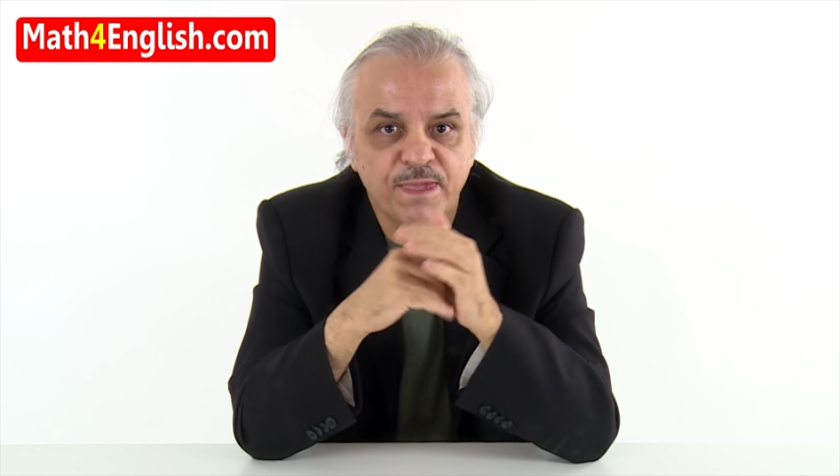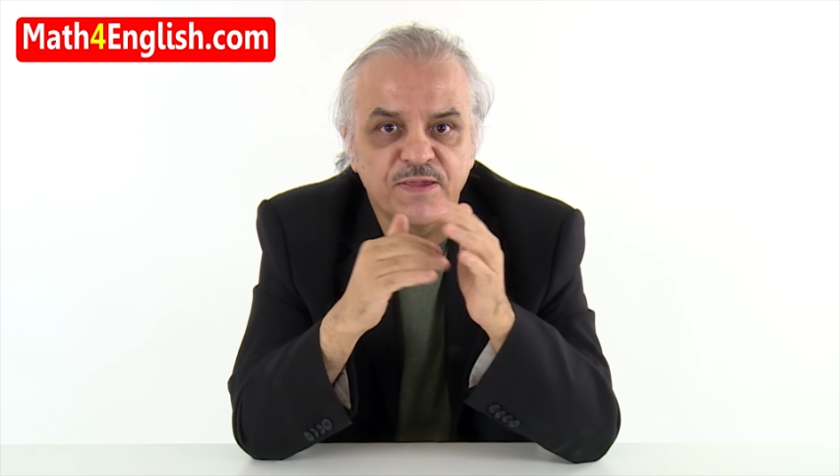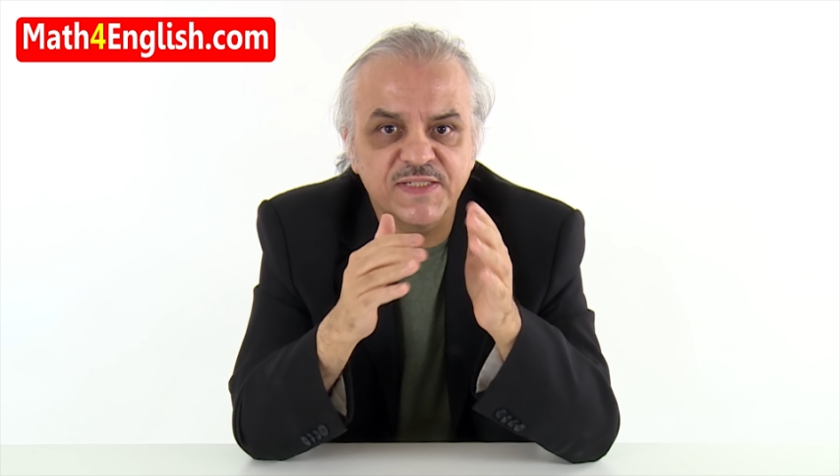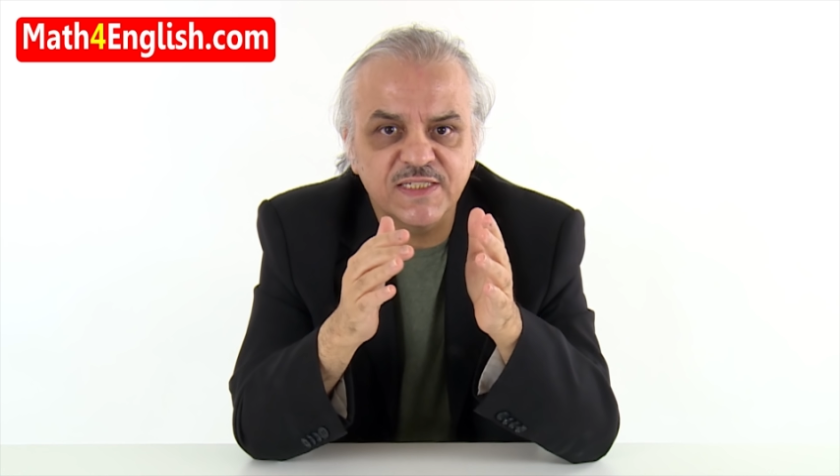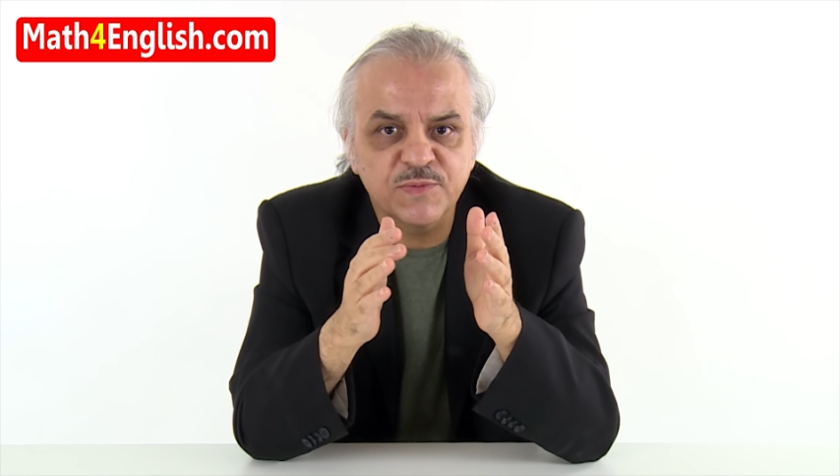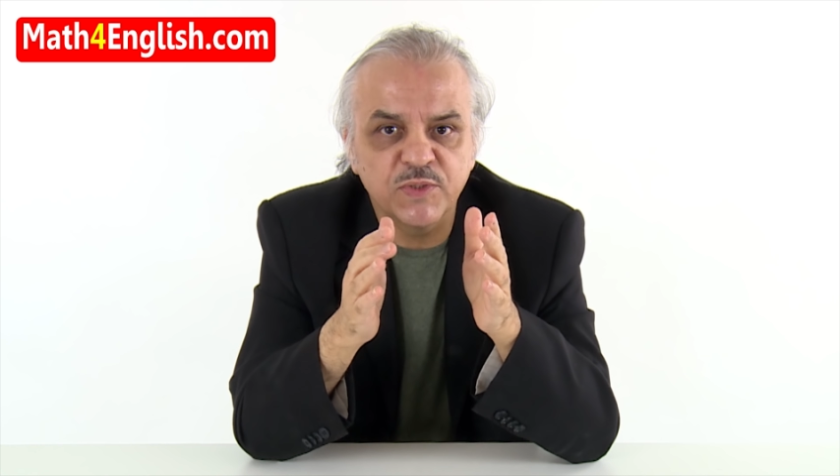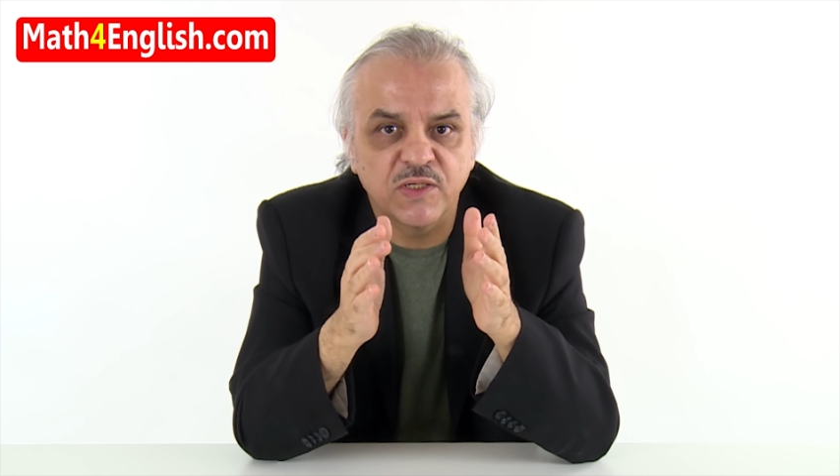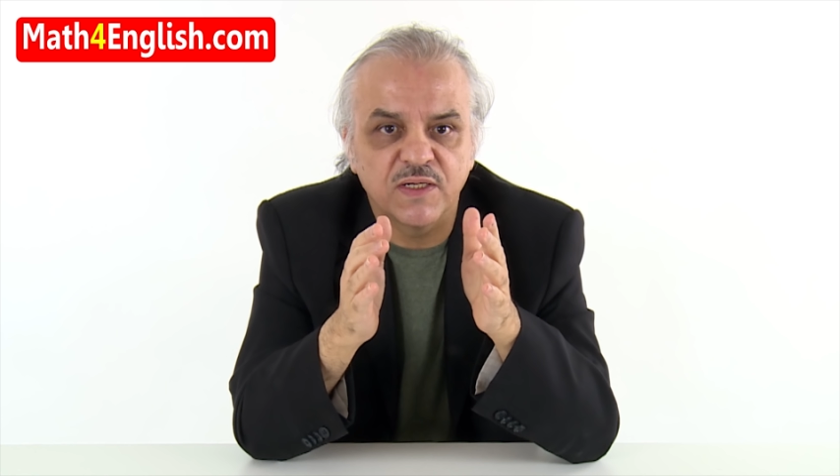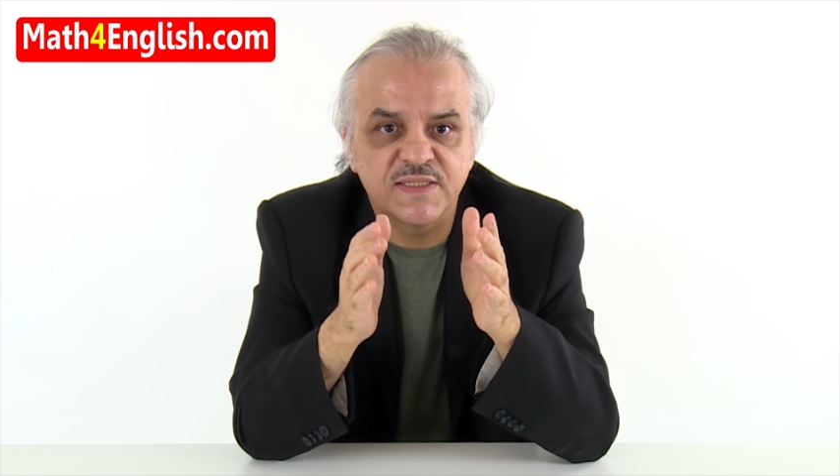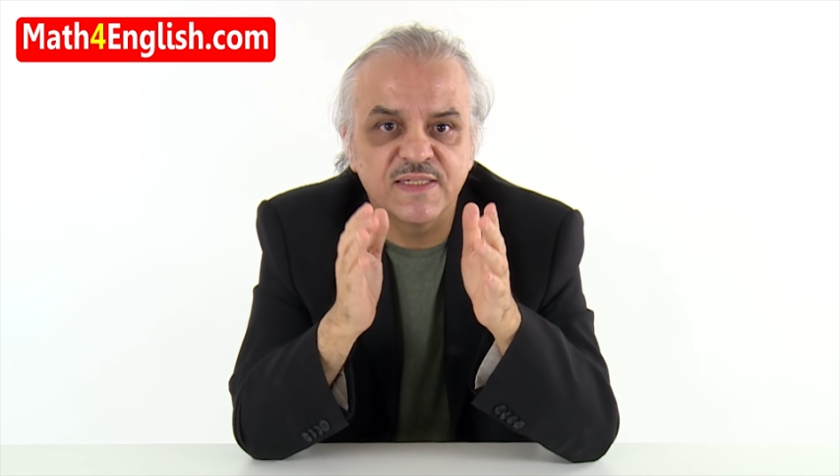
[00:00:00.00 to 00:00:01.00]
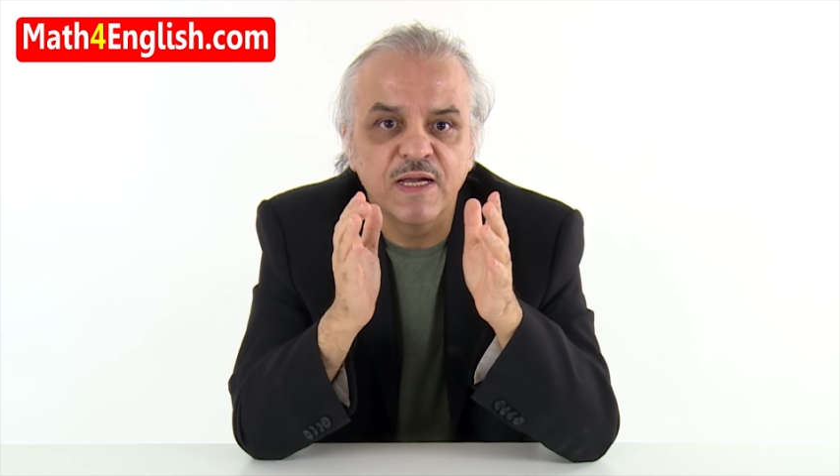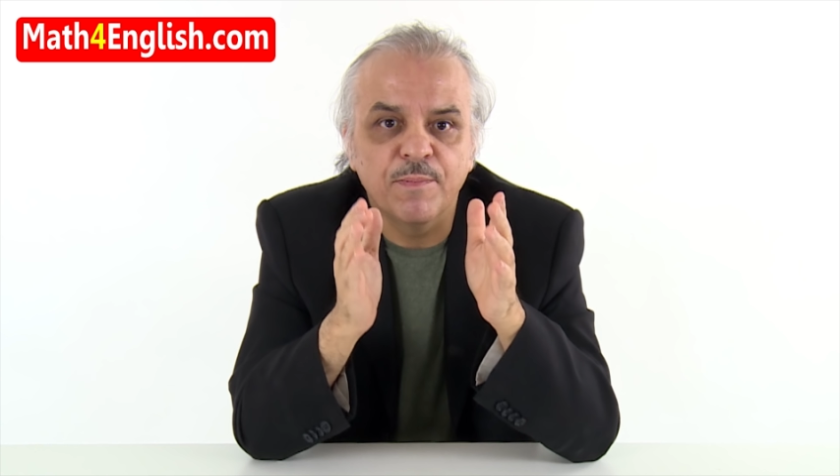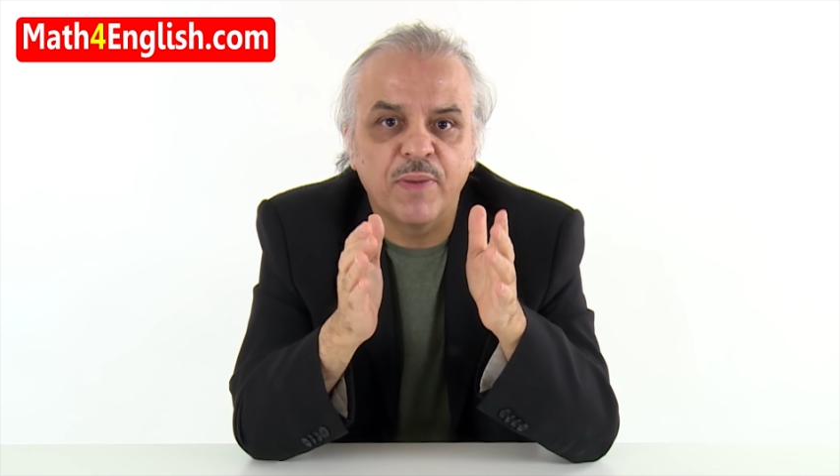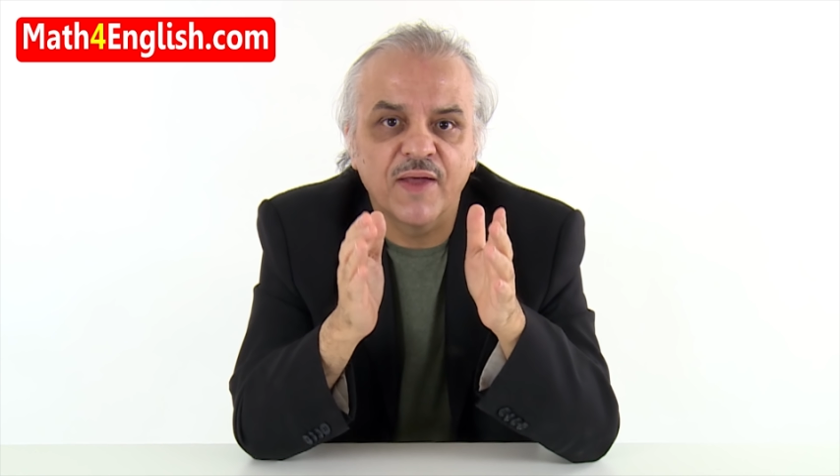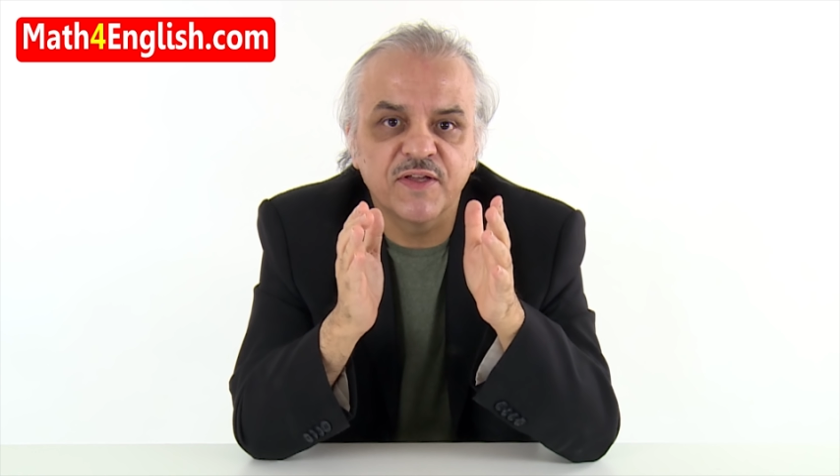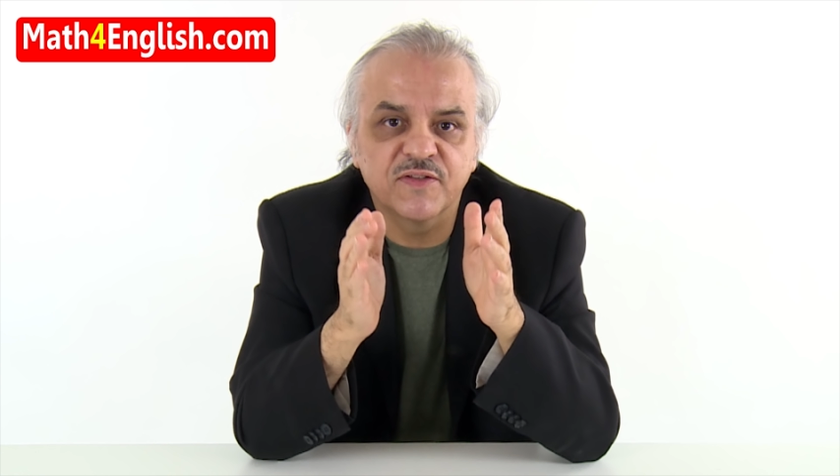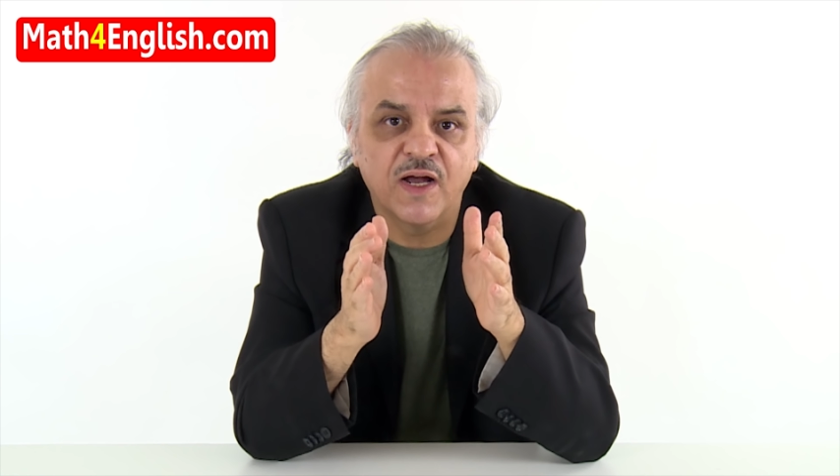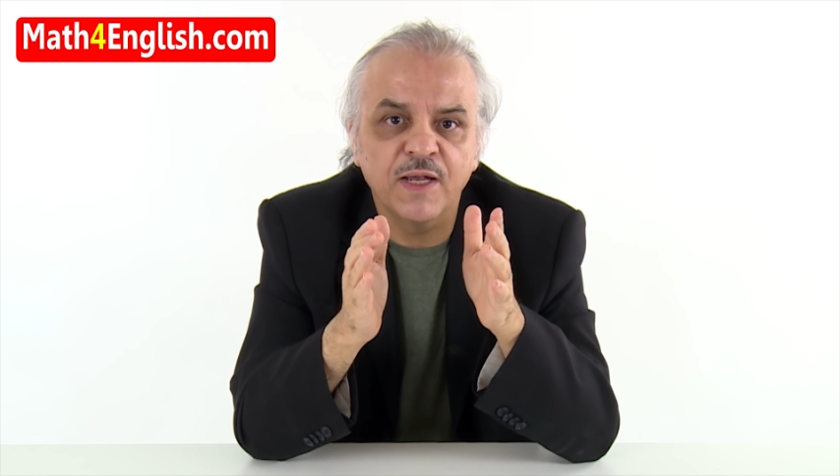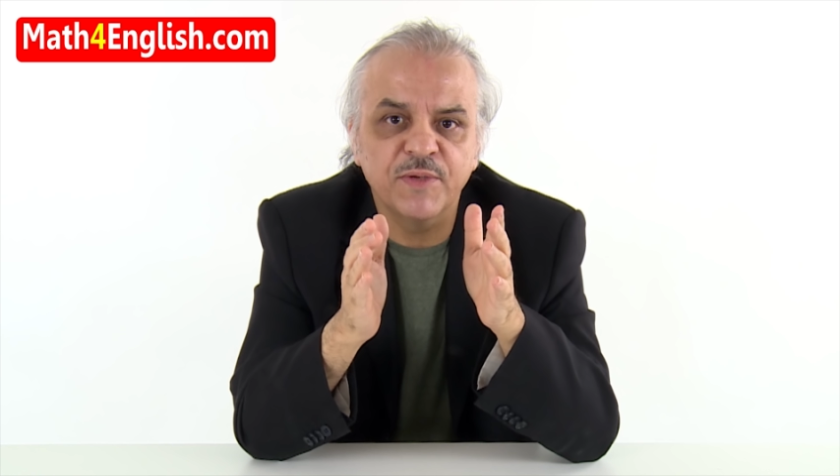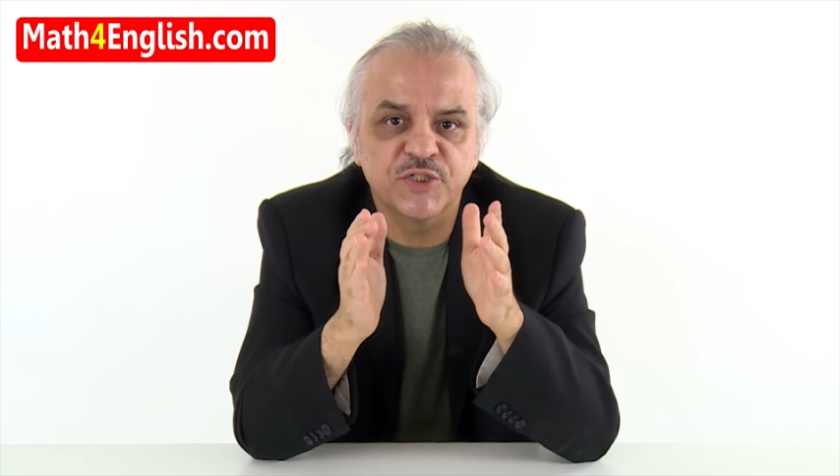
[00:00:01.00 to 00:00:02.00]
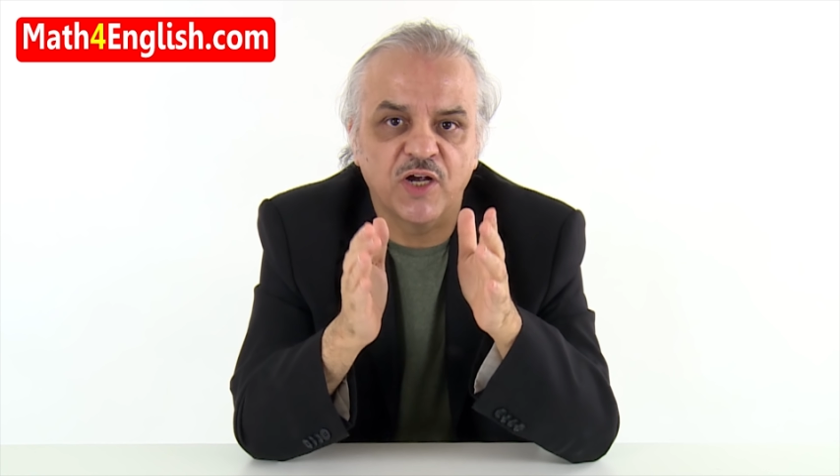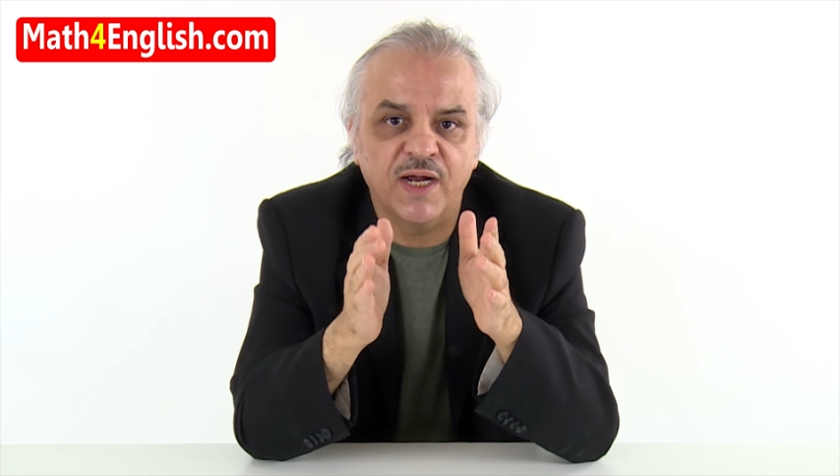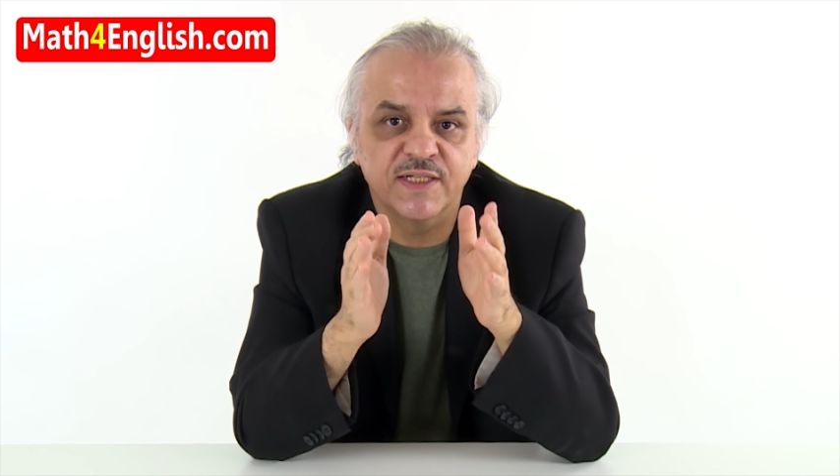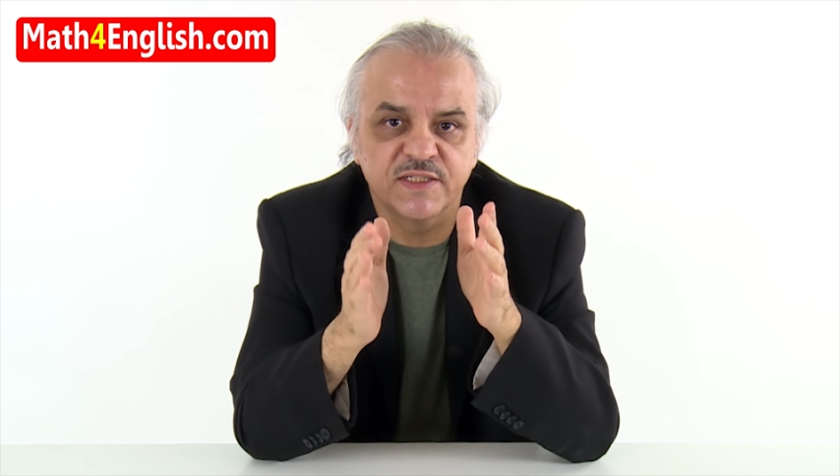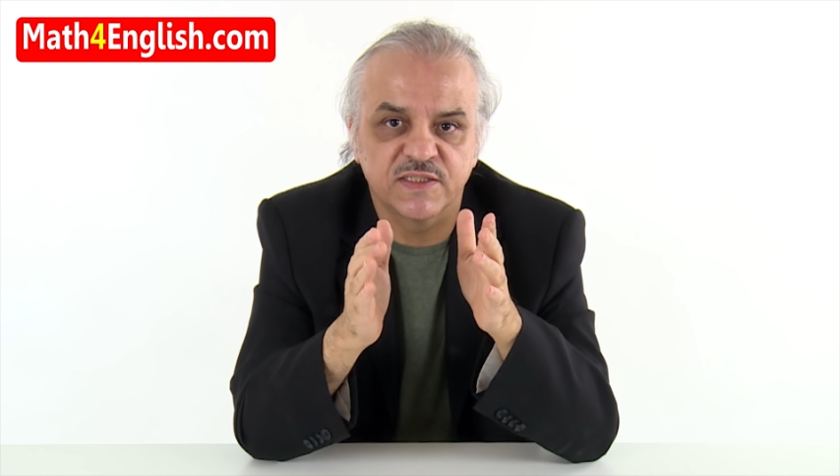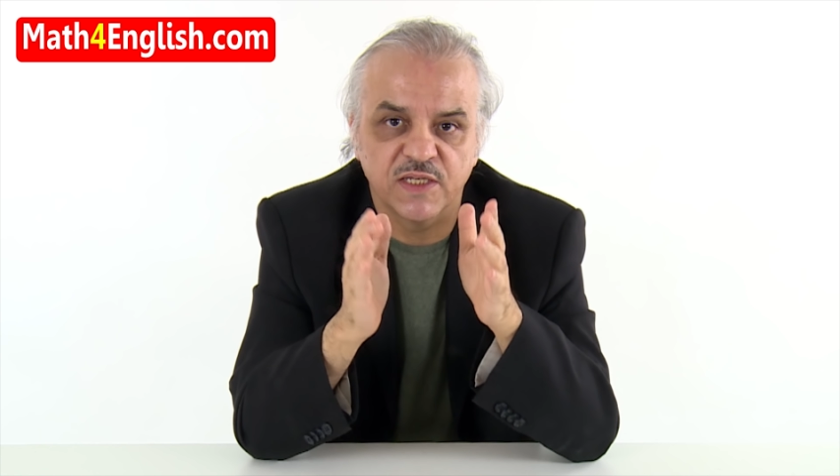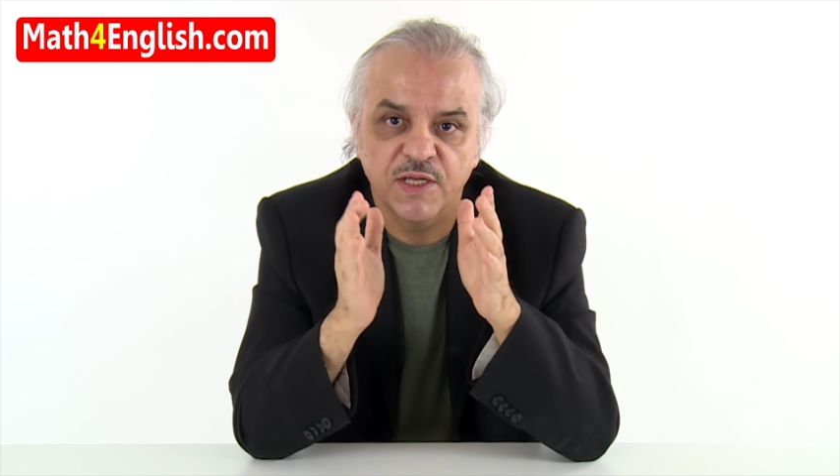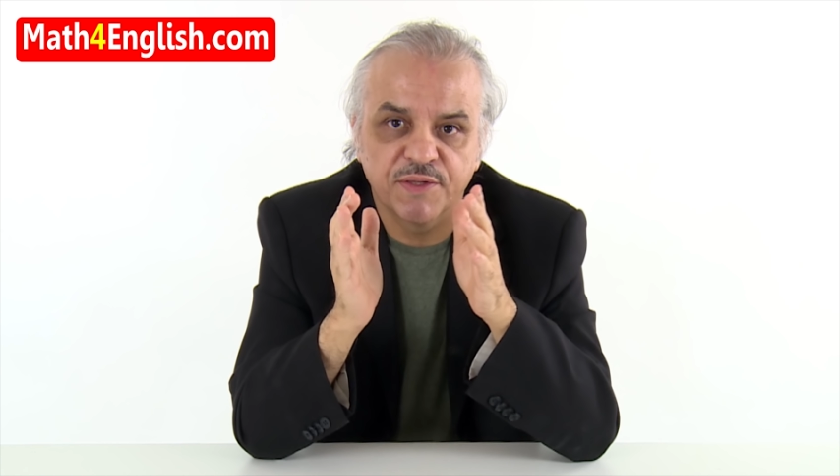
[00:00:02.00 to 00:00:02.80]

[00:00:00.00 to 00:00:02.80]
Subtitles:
This is because by the time a child is